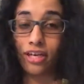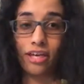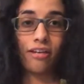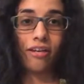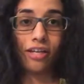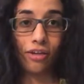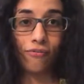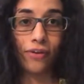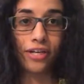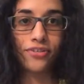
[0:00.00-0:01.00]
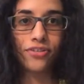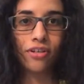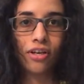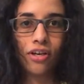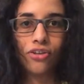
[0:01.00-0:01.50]
hit in the
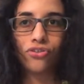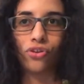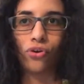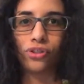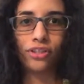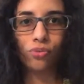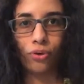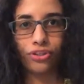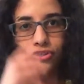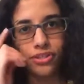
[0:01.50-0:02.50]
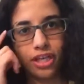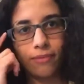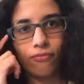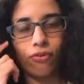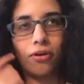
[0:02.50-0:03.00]
face. So that's where this
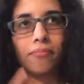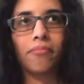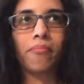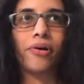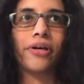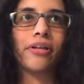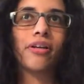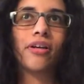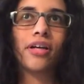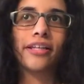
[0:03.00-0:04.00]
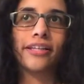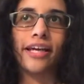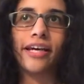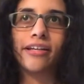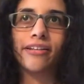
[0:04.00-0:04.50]
came from. But
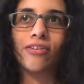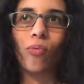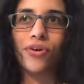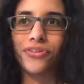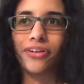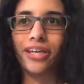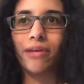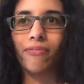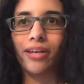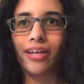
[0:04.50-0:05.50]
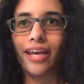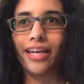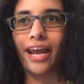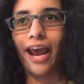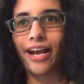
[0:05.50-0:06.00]
that wasn't even
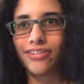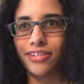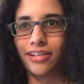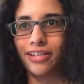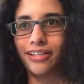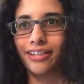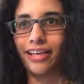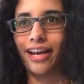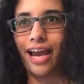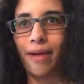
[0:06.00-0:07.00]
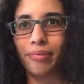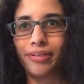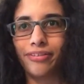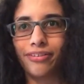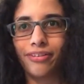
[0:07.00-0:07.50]
an accident that
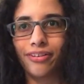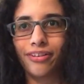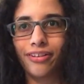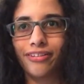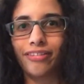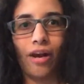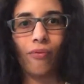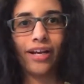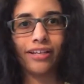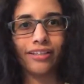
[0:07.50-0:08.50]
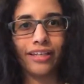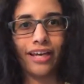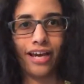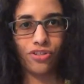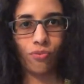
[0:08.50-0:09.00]
happened
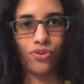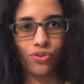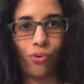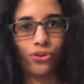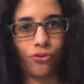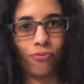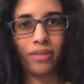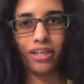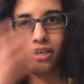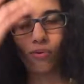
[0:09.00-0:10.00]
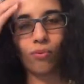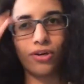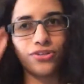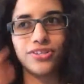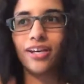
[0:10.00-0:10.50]
directly as a result of me. It
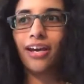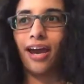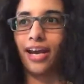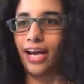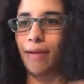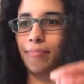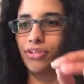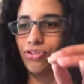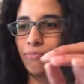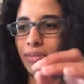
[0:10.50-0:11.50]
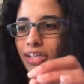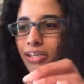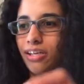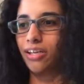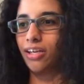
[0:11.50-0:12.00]
was I happened to
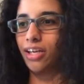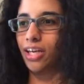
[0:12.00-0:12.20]
be